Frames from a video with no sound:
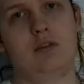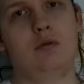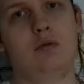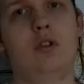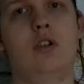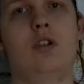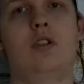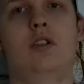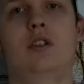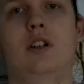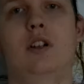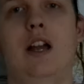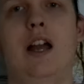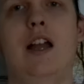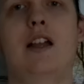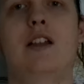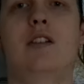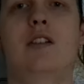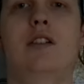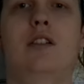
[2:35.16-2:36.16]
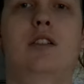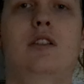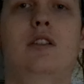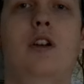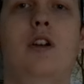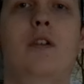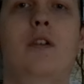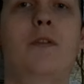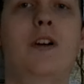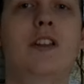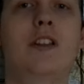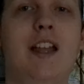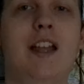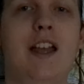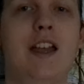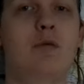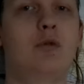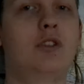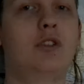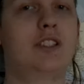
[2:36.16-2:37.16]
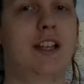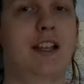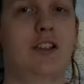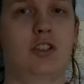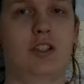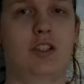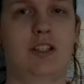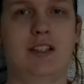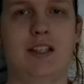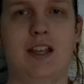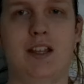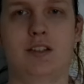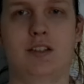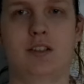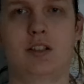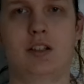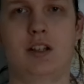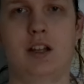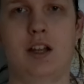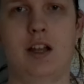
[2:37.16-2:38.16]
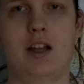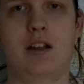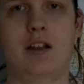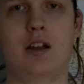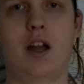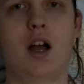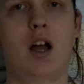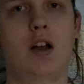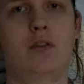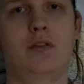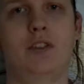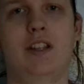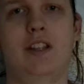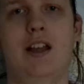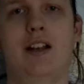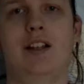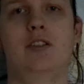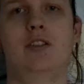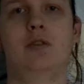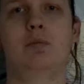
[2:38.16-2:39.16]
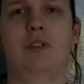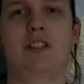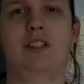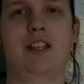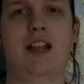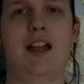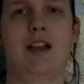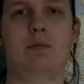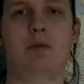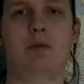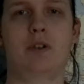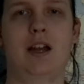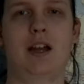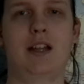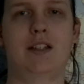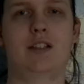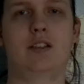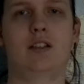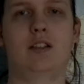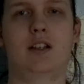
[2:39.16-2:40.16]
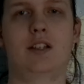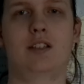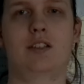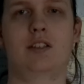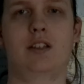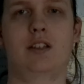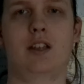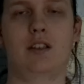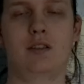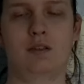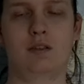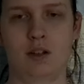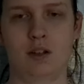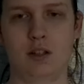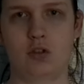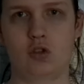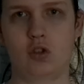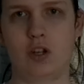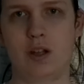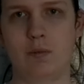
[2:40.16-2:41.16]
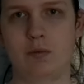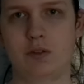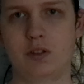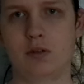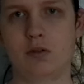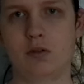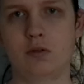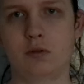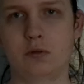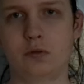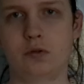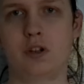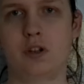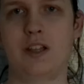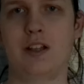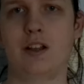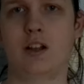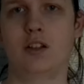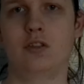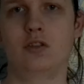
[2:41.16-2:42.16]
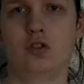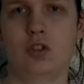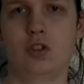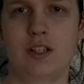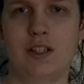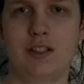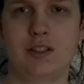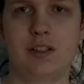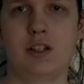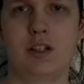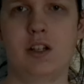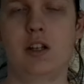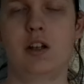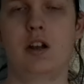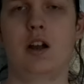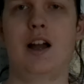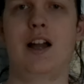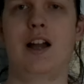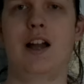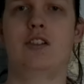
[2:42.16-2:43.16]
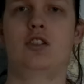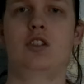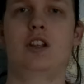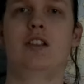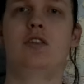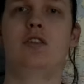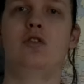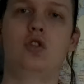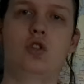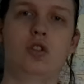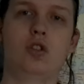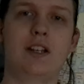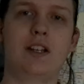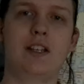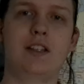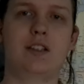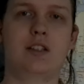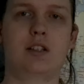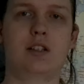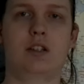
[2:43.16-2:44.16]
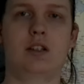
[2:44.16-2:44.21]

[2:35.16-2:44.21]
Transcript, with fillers: what a, a fun day it was actually in the end. Uh, after that little mishap, I had a nice trip to all three countries. I actually enjoyed